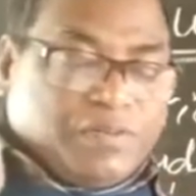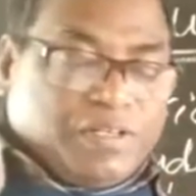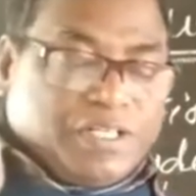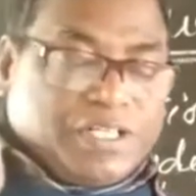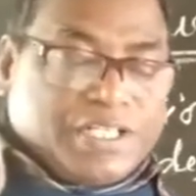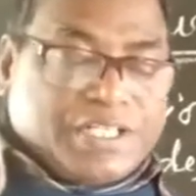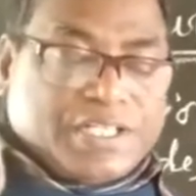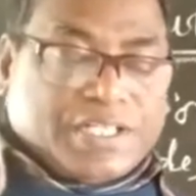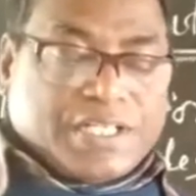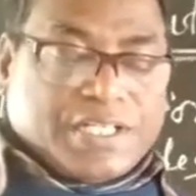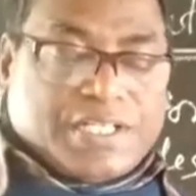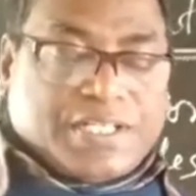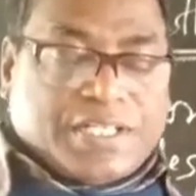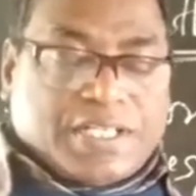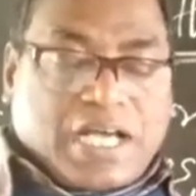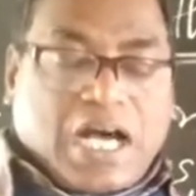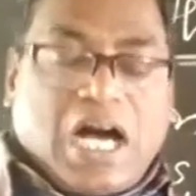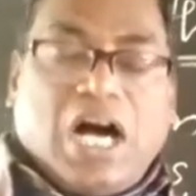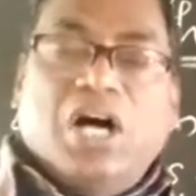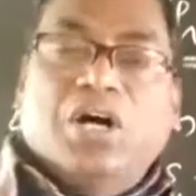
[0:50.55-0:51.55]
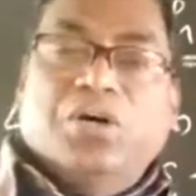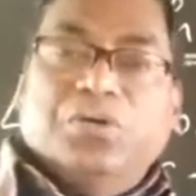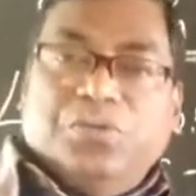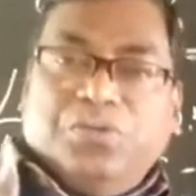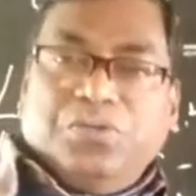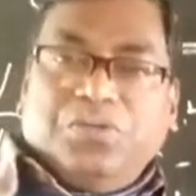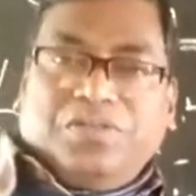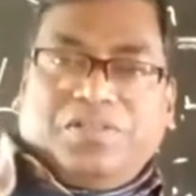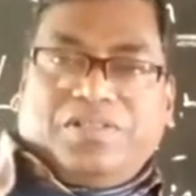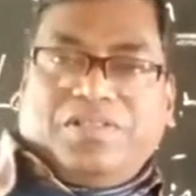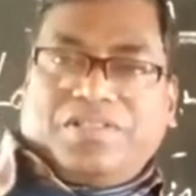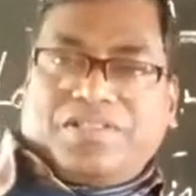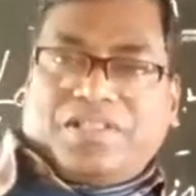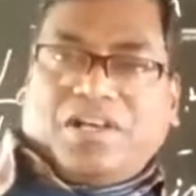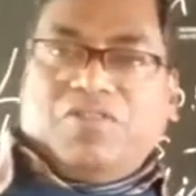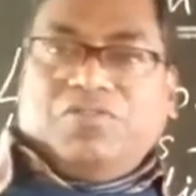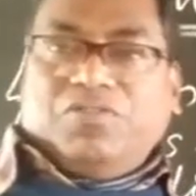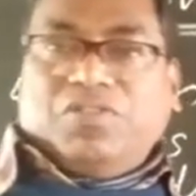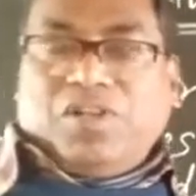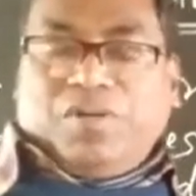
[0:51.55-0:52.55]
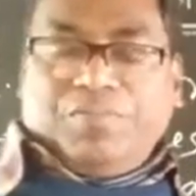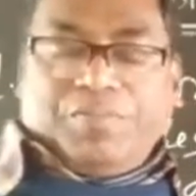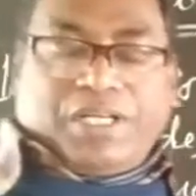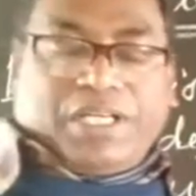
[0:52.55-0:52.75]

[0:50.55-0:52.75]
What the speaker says: we will discuss how South